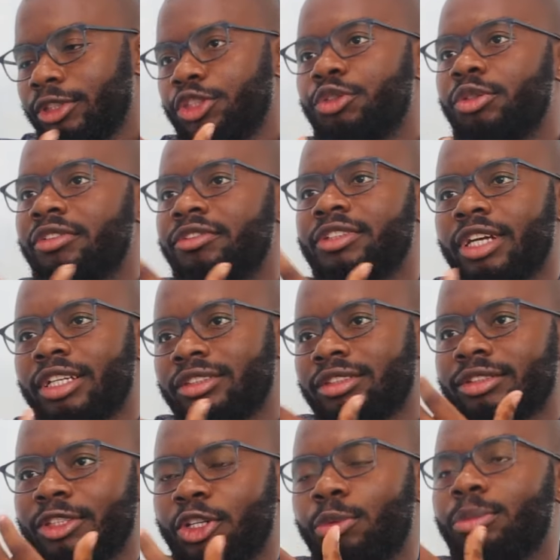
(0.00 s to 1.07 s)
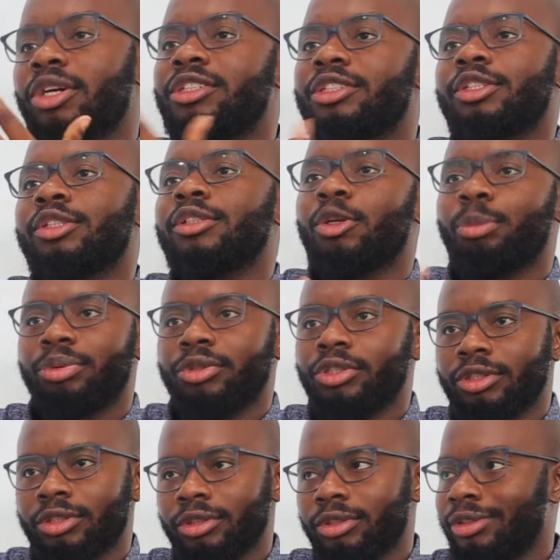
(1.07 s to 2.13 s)
UAV as a commercial
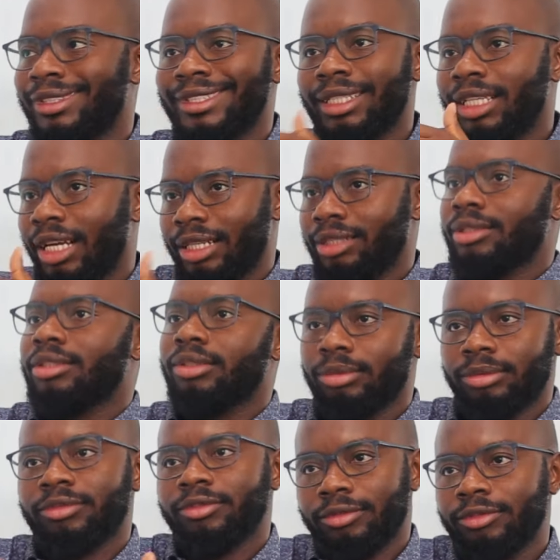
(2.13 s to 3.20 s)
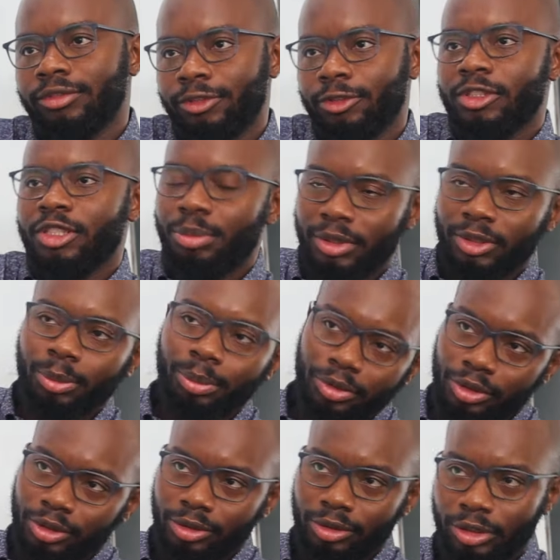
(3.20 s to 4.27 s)
operation hasn't fully been
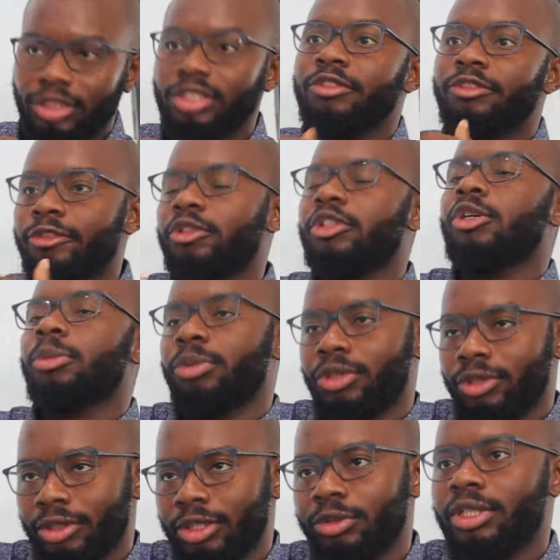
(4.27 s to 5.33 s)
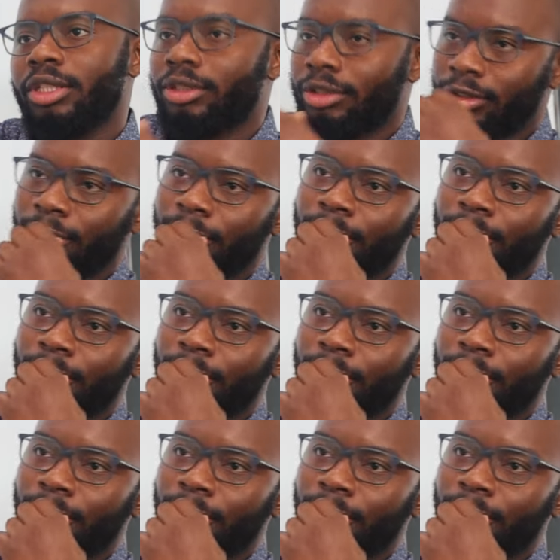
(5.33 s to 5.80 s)
operational, isn't fully operational yet.